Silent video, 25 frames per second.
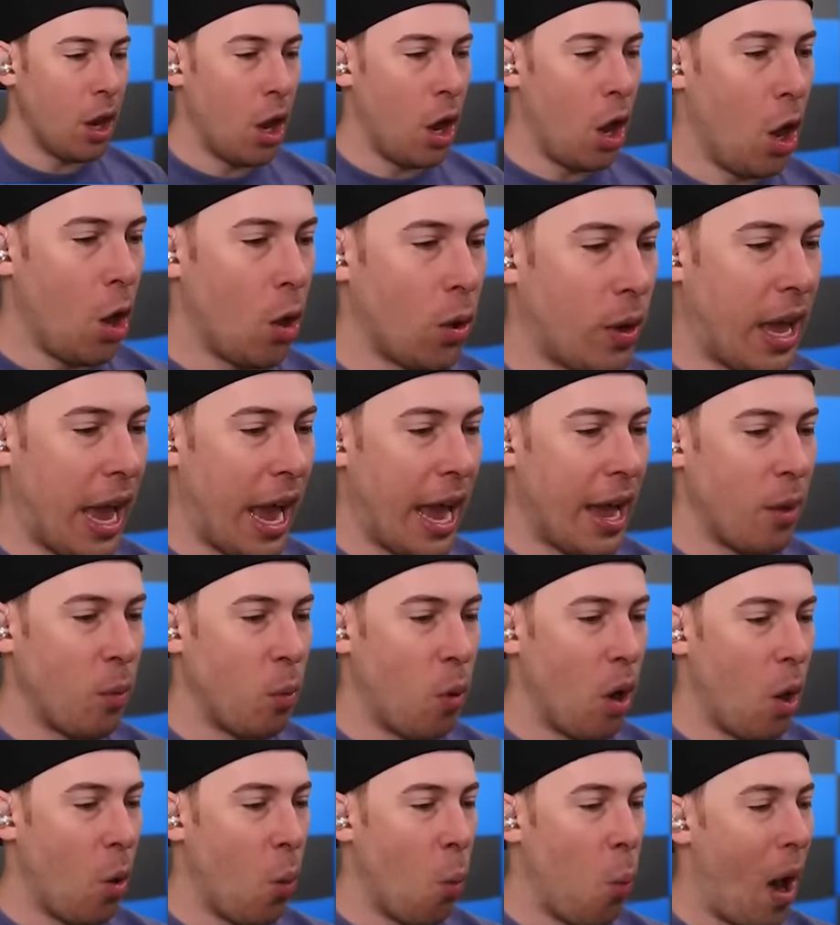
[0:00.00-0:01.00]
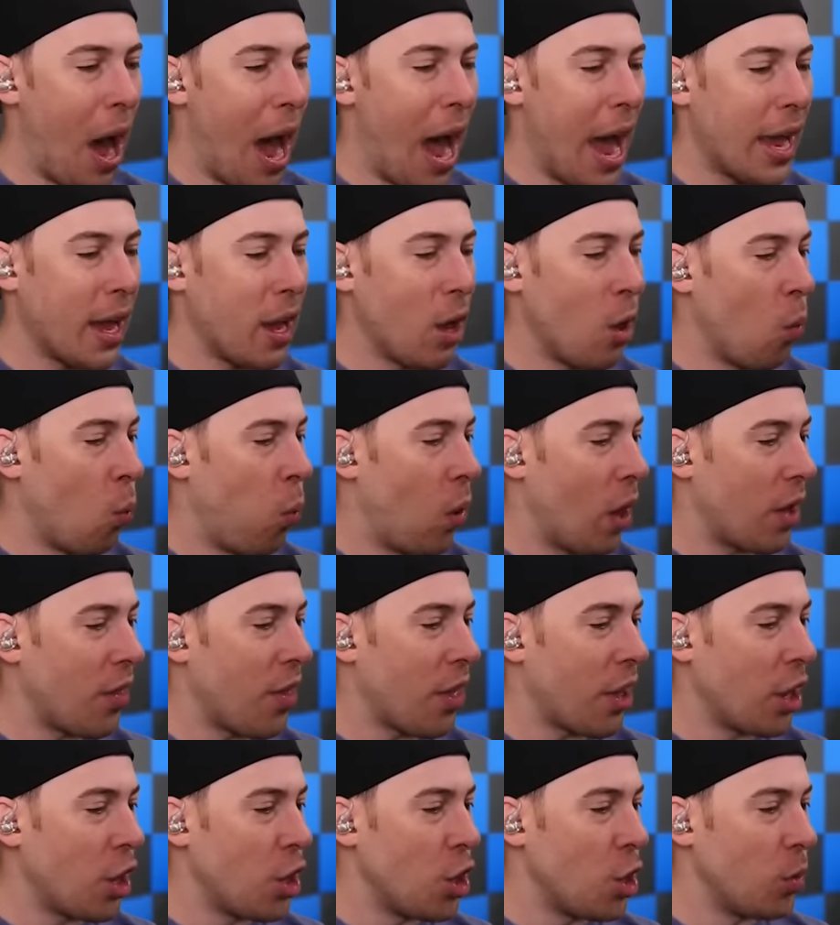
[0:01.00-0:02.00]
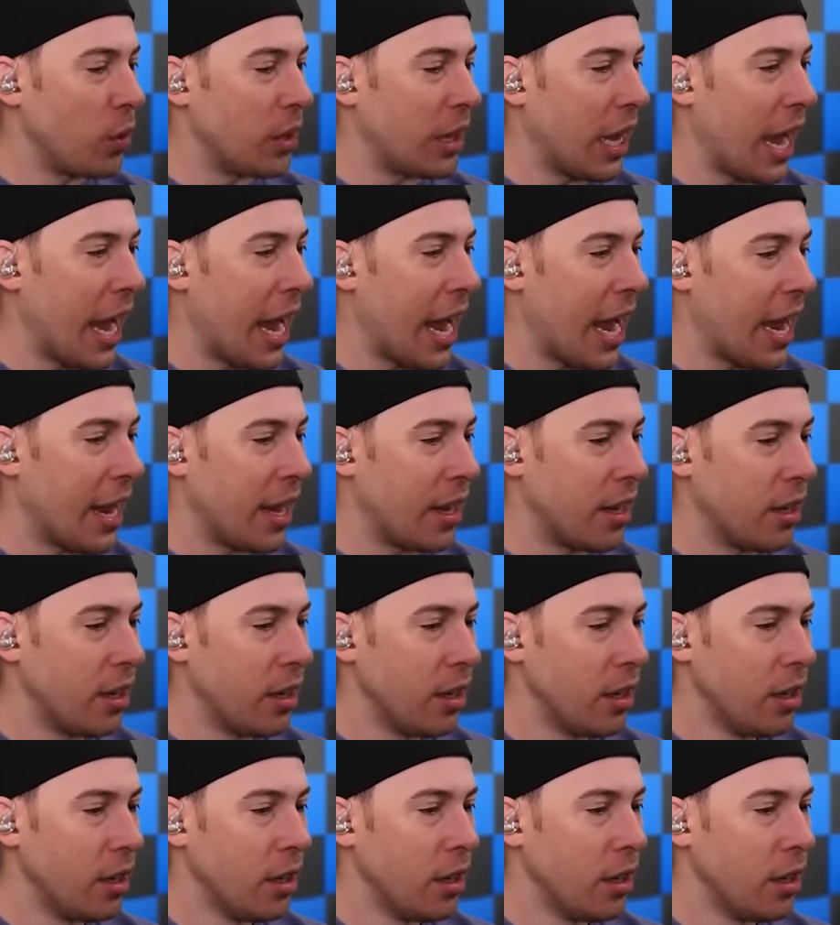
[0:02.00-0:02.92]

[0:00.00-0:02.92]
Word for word: Okay, well, why? What are they gonna do with the hand?